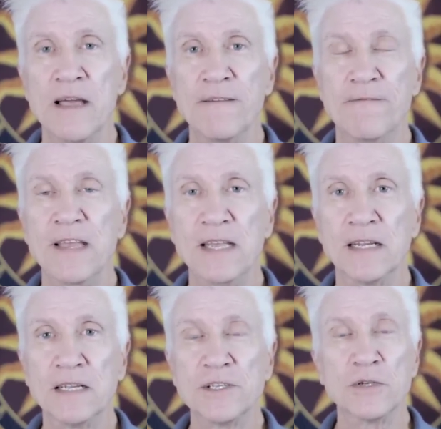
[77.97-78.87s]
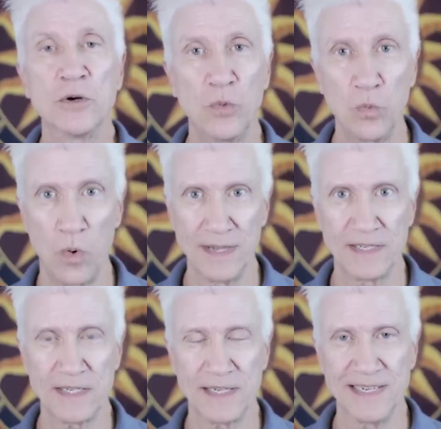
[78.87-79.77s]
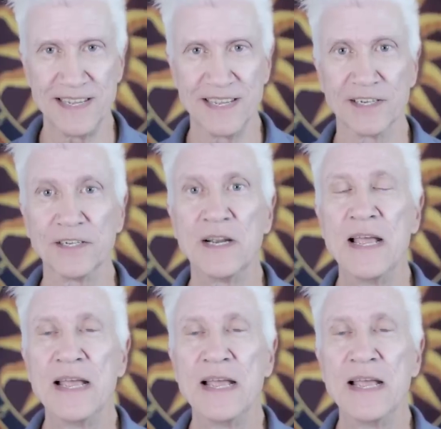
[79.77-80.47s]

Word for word: Venus, once a year,